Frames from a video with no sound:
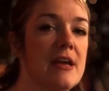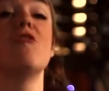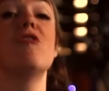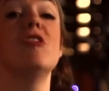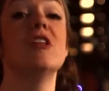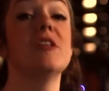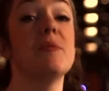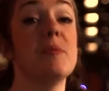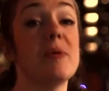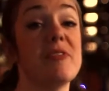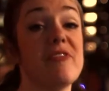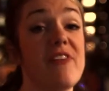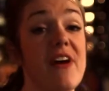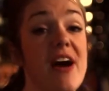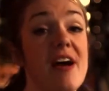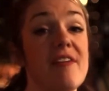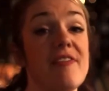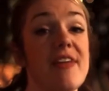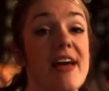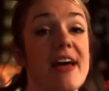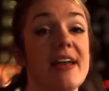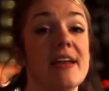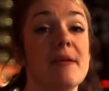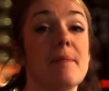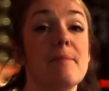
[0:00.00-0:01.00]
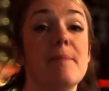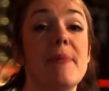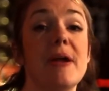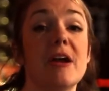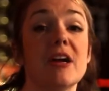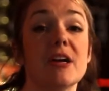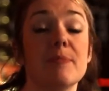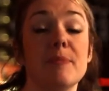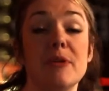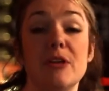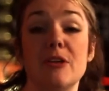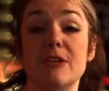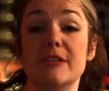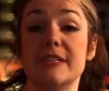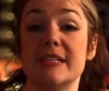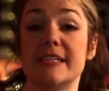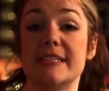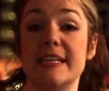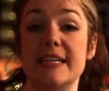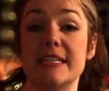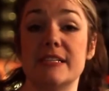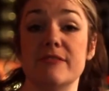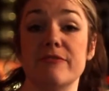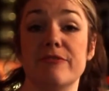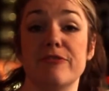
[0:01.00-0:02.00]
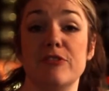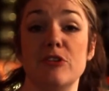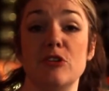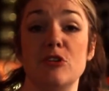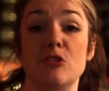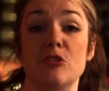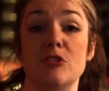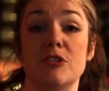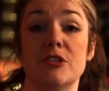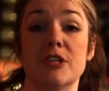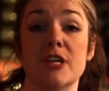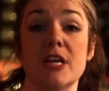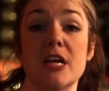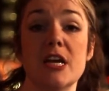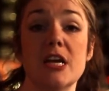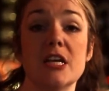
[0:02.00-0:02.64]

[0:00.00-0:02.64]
Rule number 5 then, beer can be used to season food.